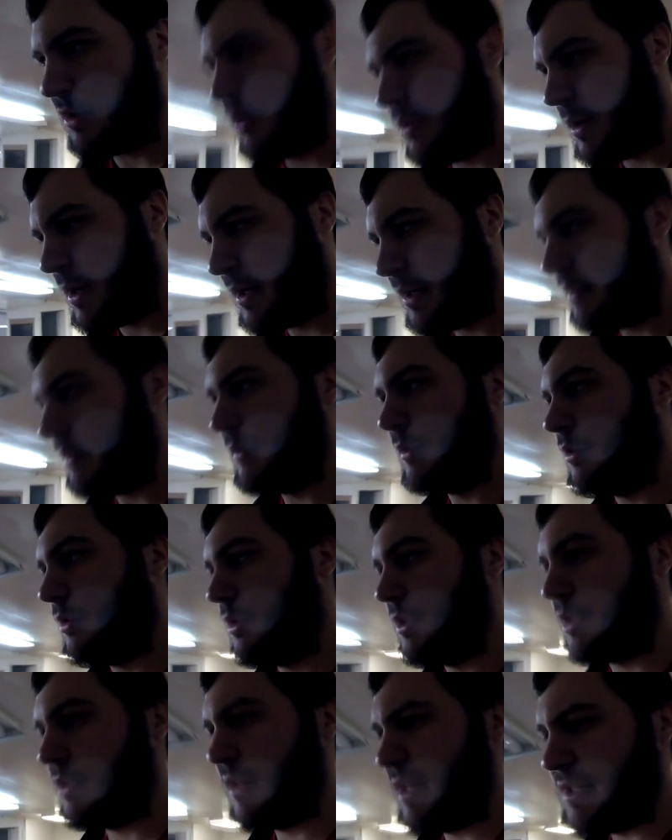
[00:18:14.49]

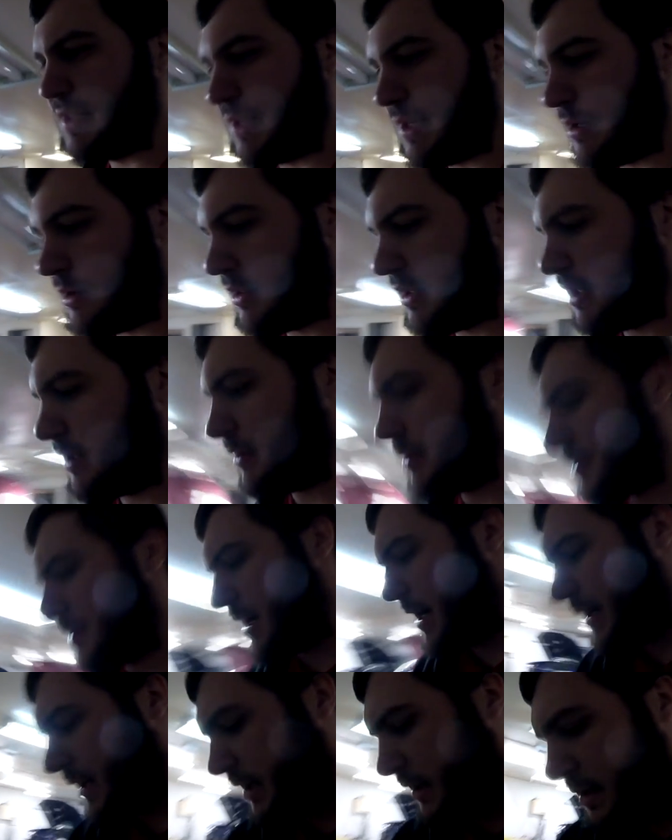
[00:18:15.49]
going crazy out here
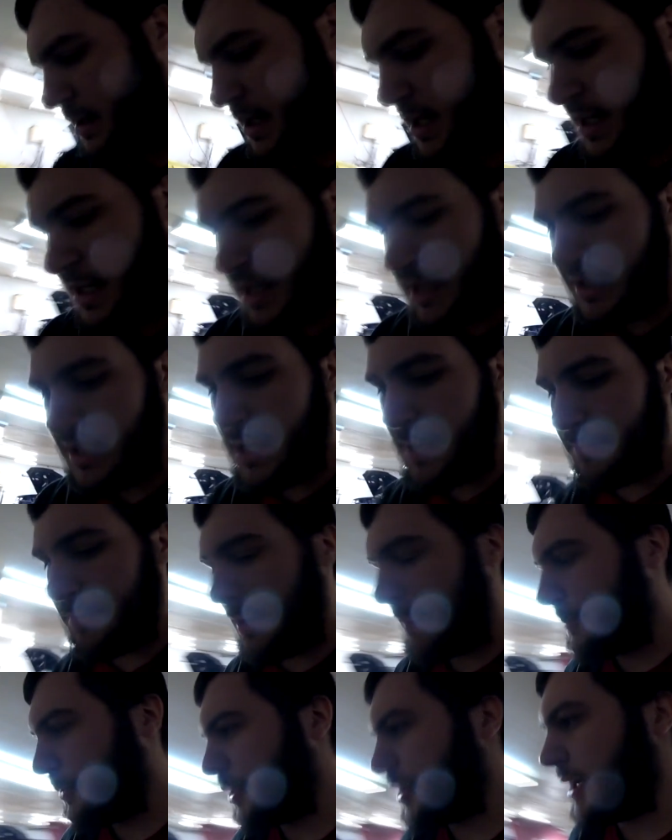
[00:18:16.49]
trying to keep
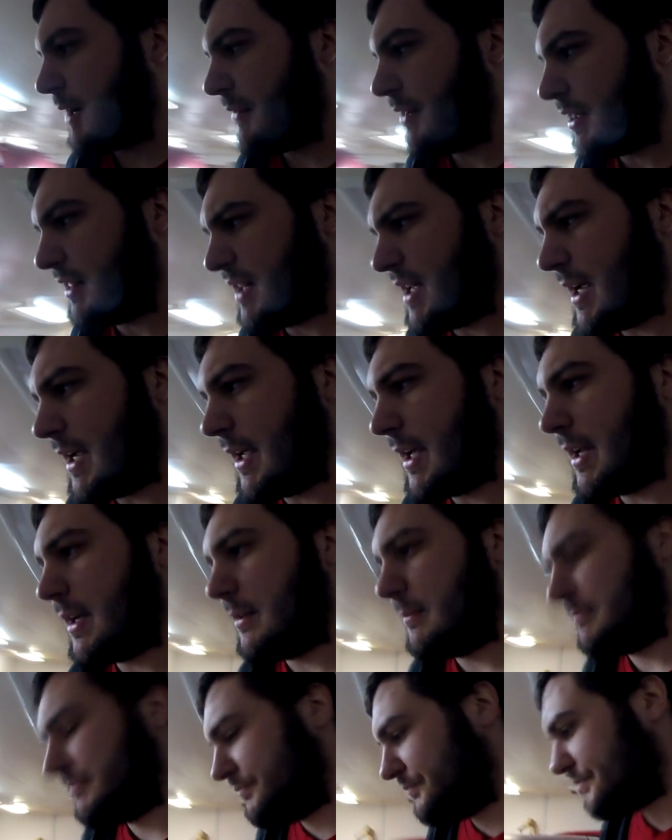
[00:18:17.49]
up with everything,
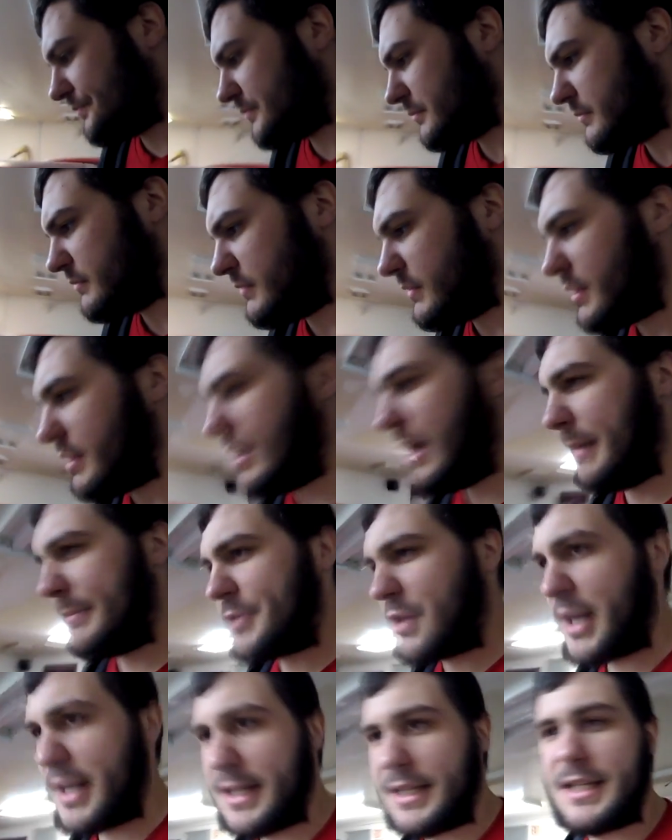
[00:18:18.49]
and I'm
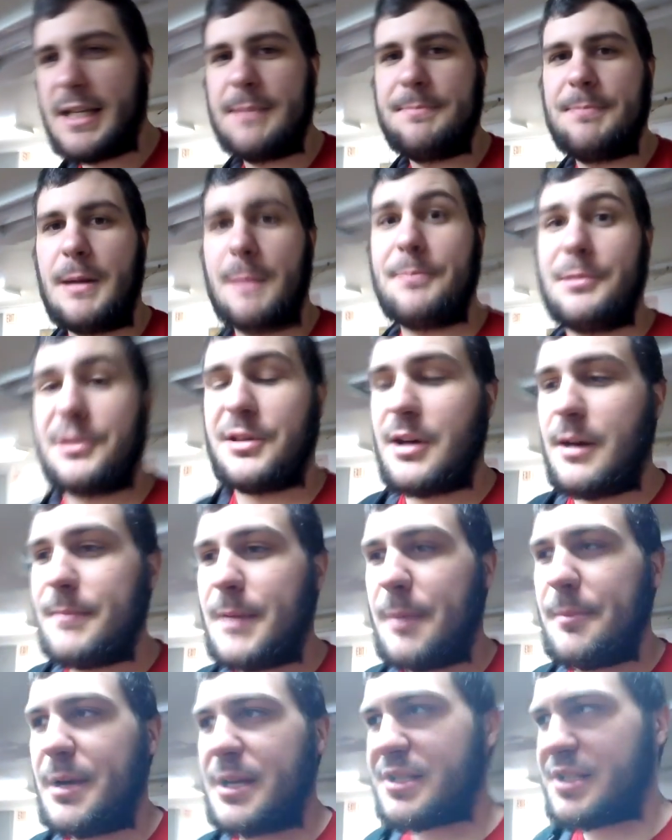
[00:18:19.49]
trying to keep up with all
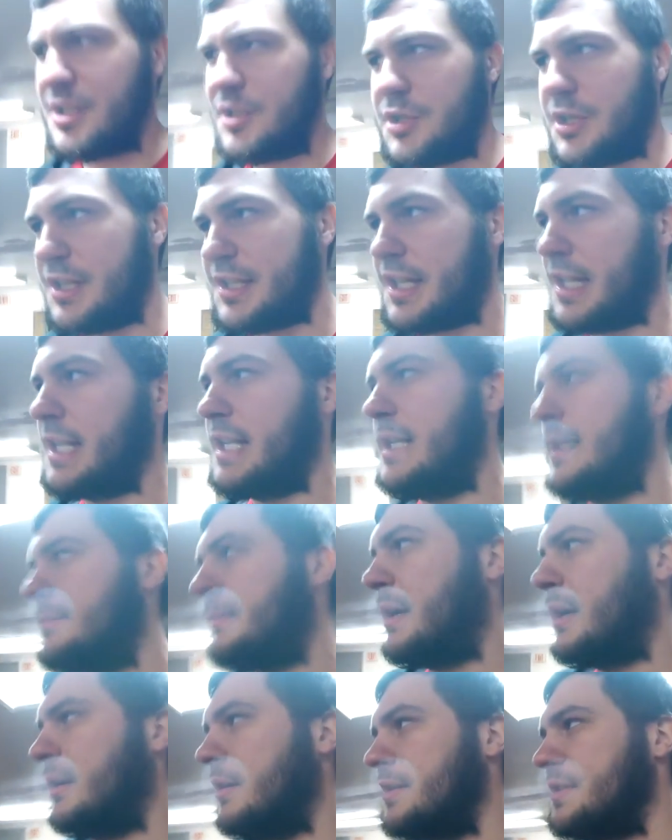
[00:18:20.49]
my messages and
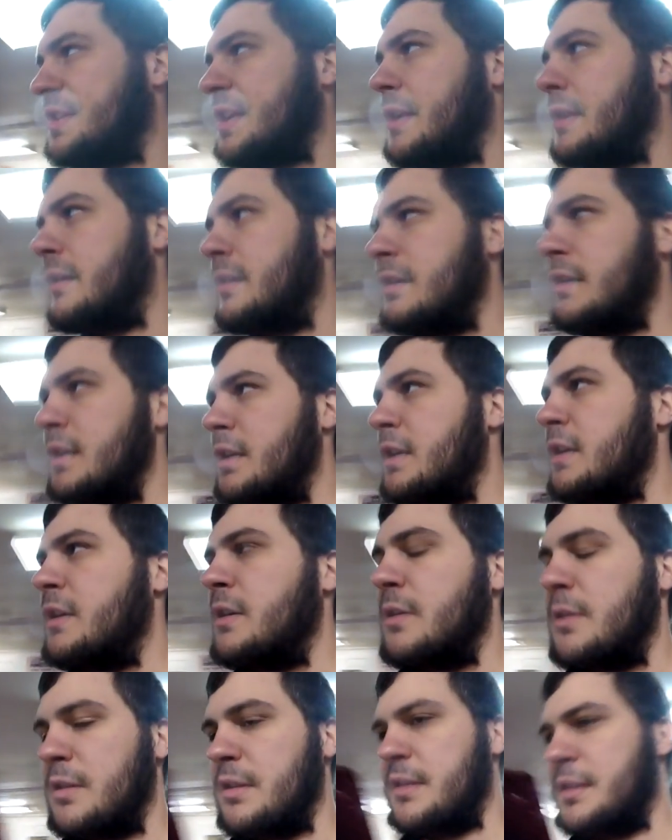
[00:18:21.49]
emails and
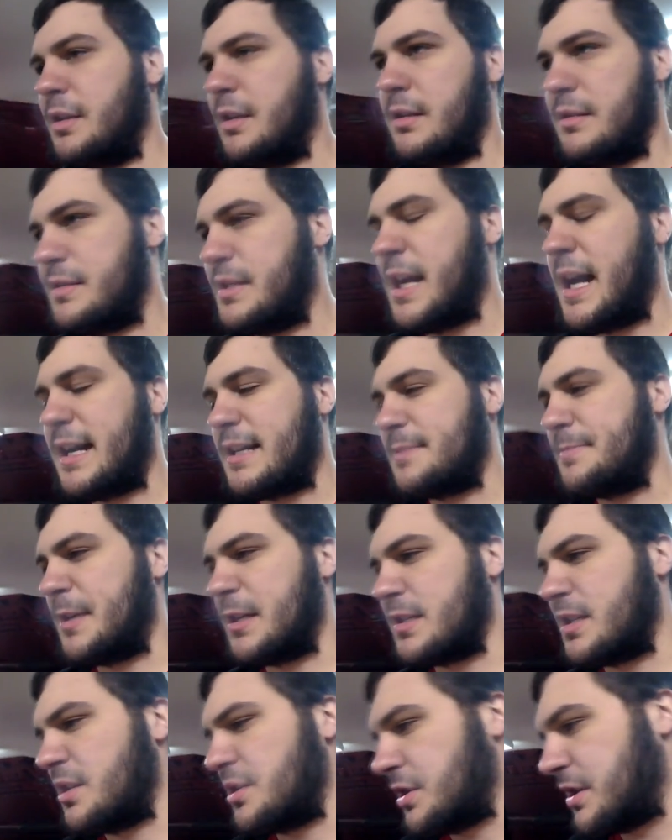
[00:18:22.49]
text
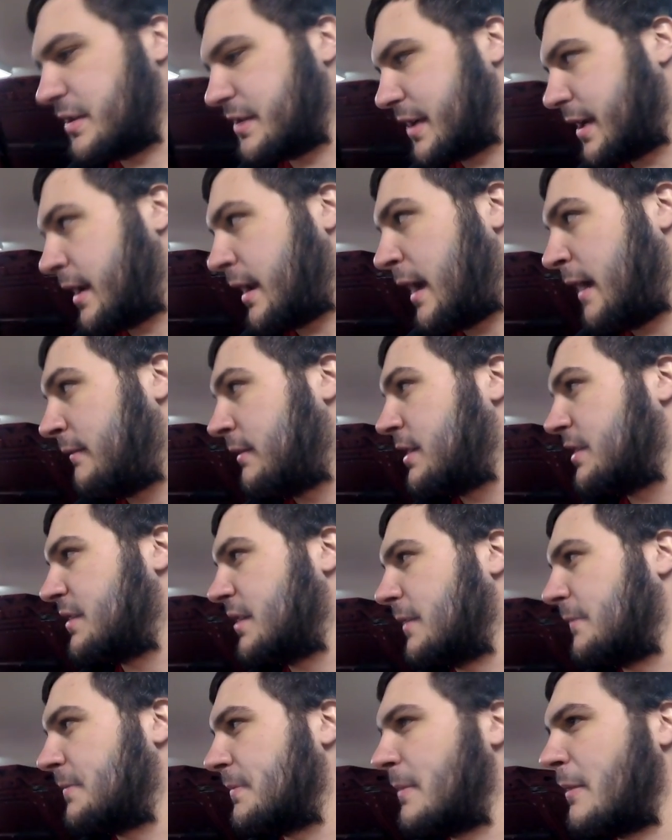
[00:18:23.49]
messages and
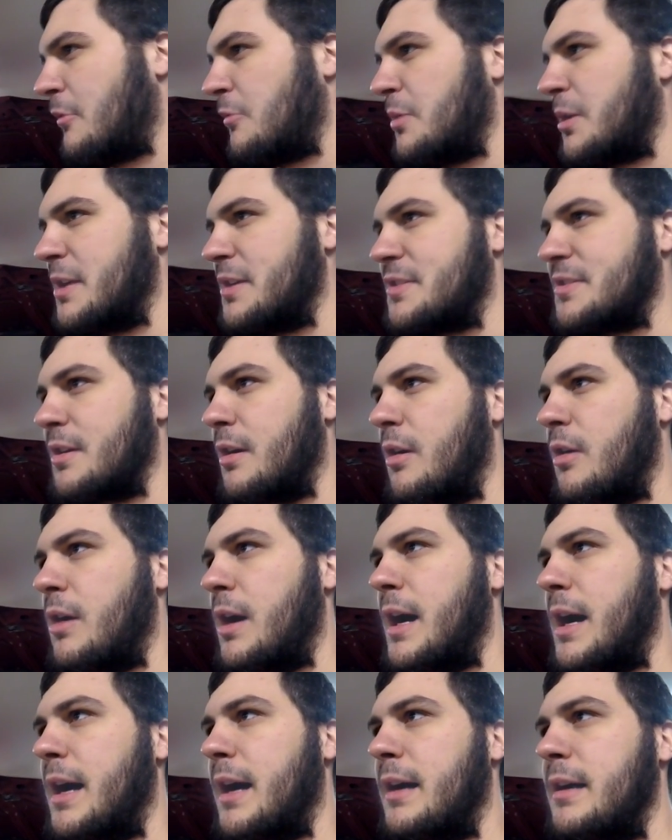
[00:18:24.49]
everything from everybody. So
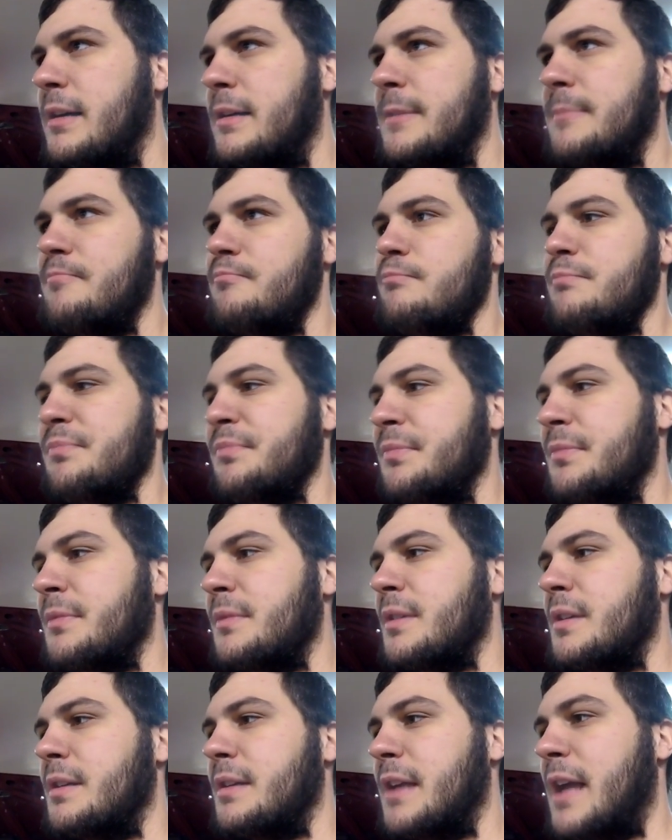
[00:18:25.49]

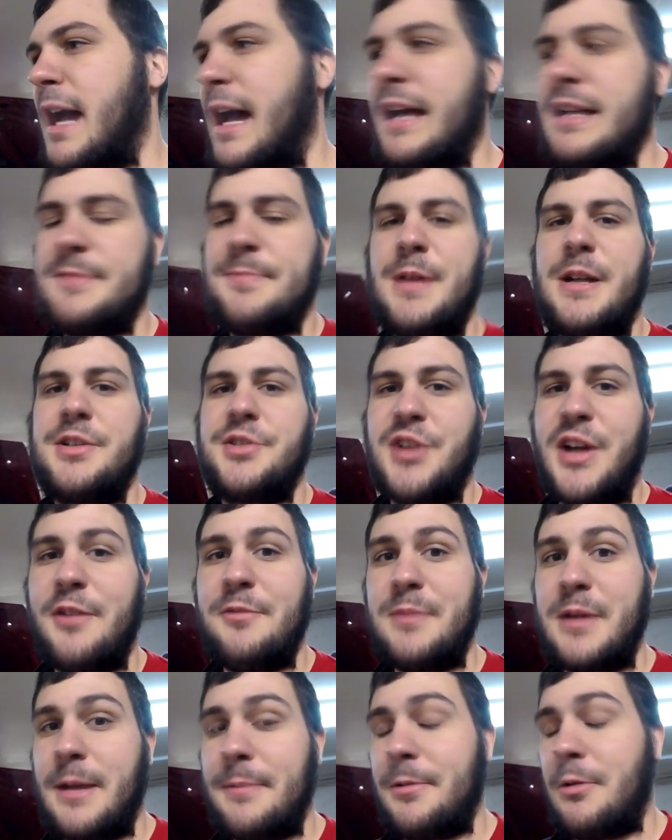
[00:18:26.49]
yeah, it's been
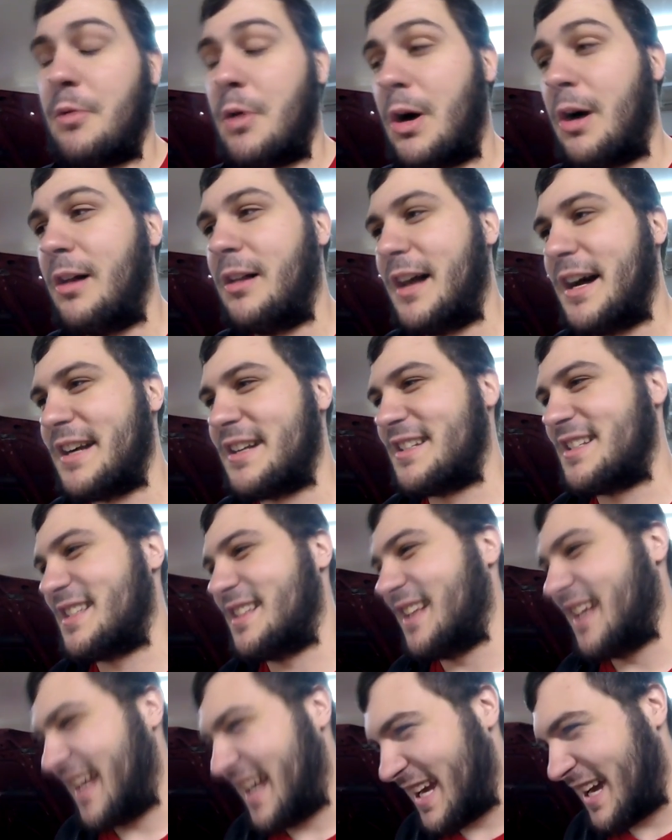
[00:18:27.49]
driving me up a wall,
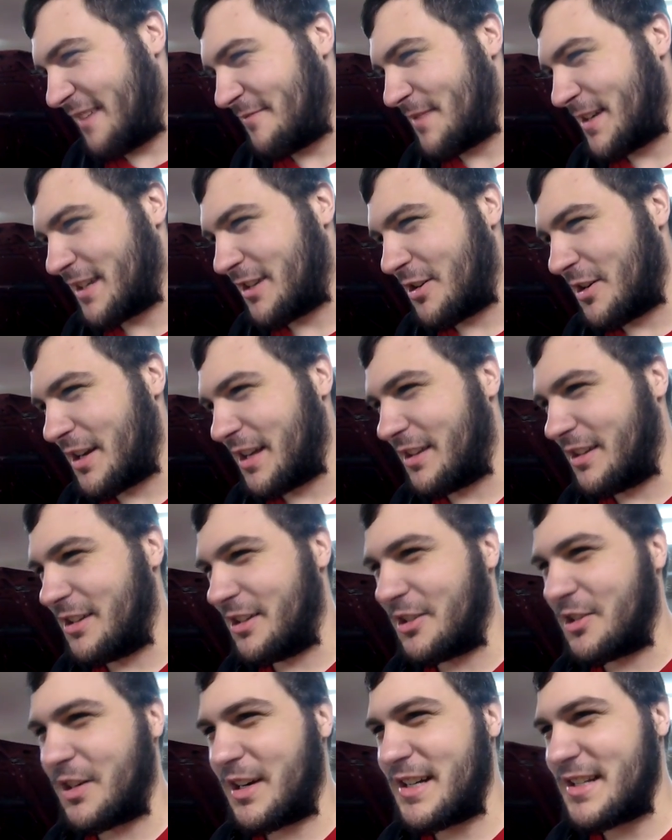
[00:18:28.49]
honestly. I've been going a
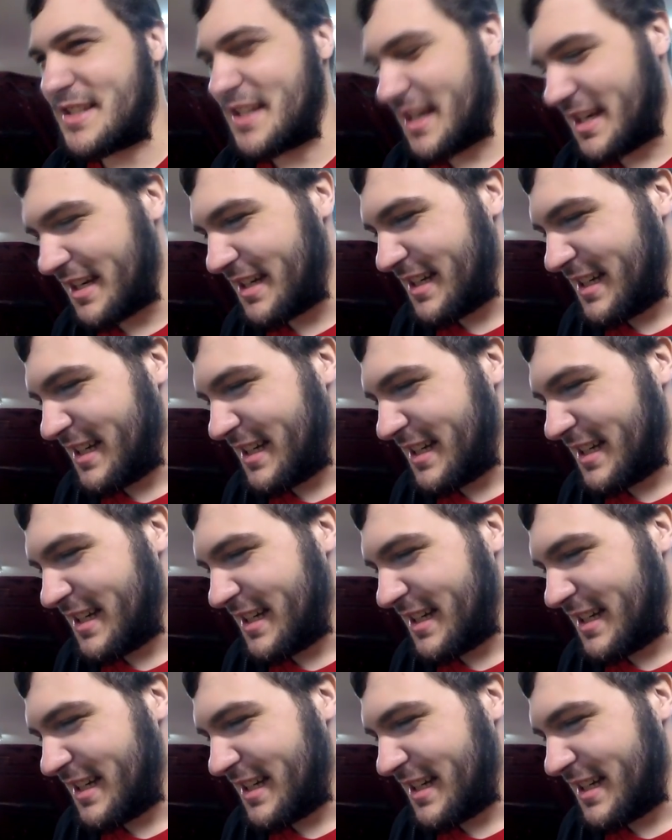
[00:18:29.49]
little crazy